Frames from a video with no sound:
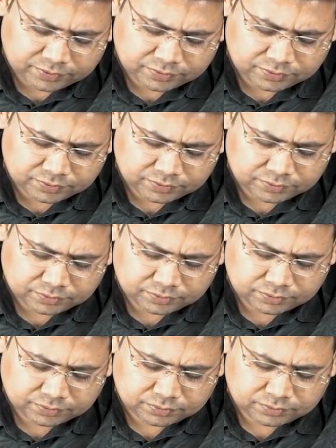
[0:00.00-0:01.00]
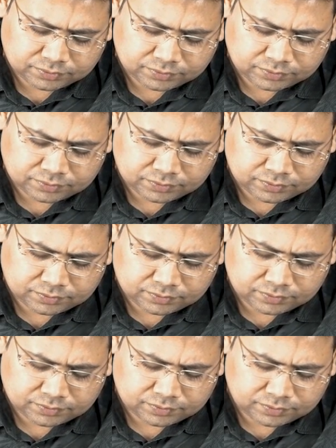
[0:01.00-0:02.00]

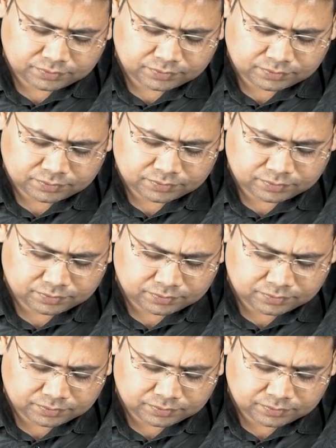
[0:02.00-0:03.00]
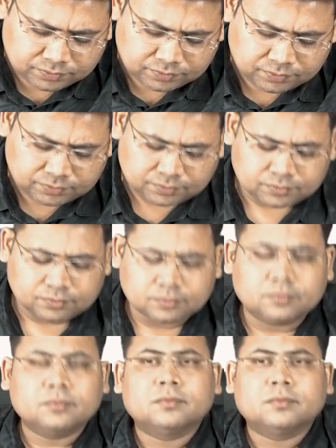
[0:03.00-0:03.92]
No one is speaking in this clip.